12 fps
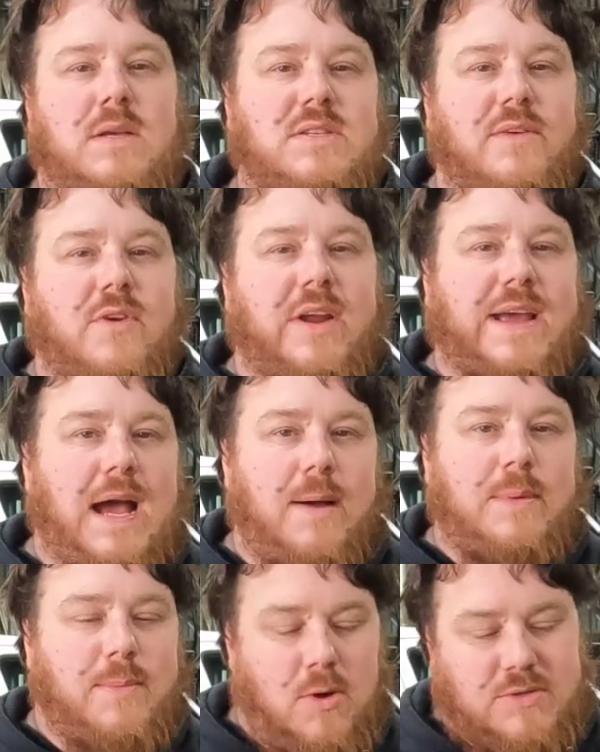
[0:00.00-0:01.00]
So I've got a
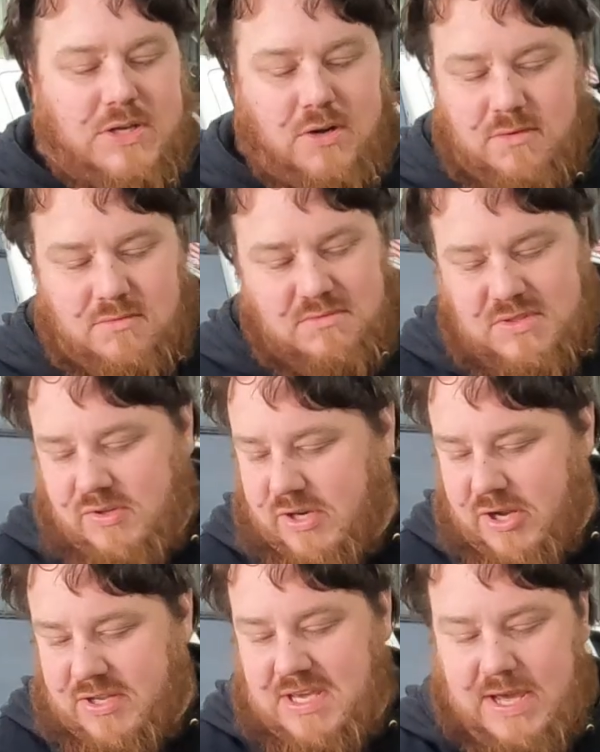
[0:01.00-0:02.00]
Carby bolted on, it's
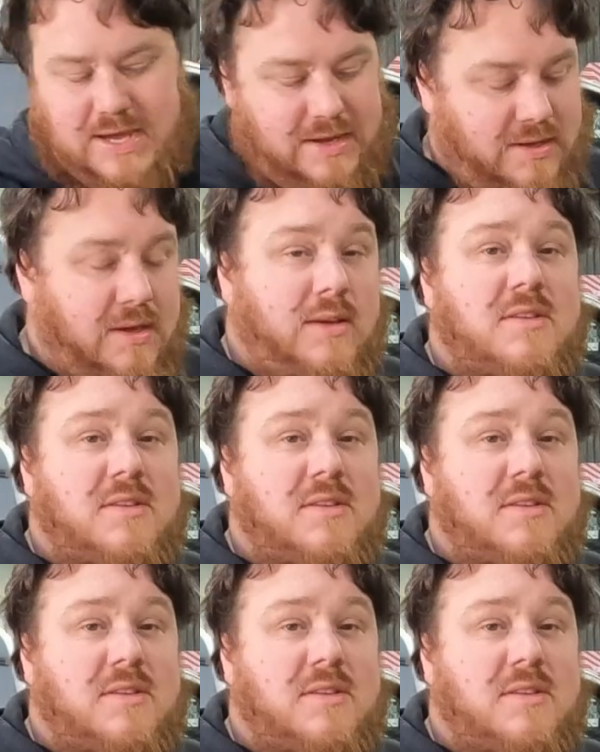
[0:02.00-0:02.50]
looking okay.